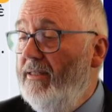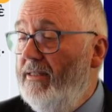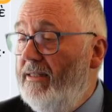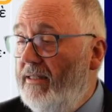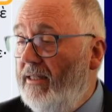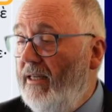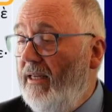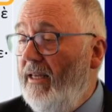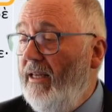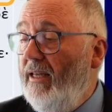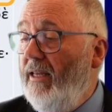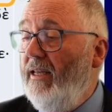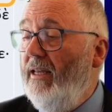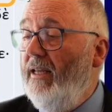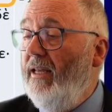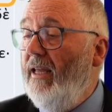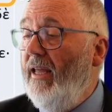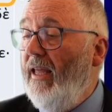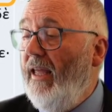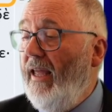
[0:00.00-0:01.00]

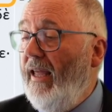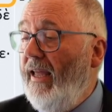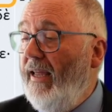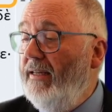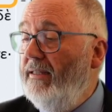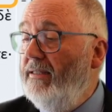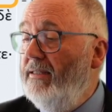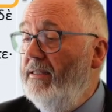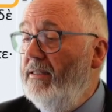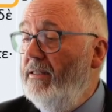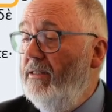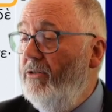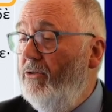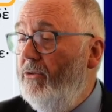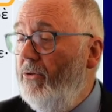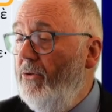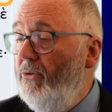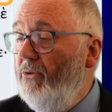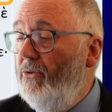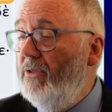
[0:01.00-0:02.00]
T
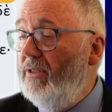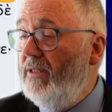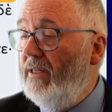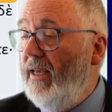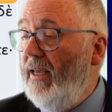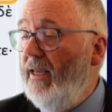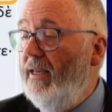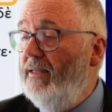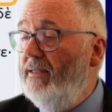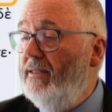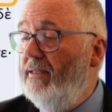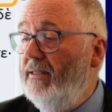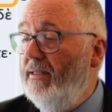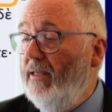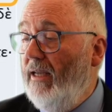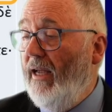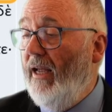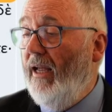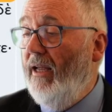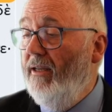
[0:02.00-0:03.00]

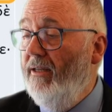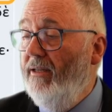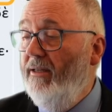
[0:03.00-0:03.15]
inducesta,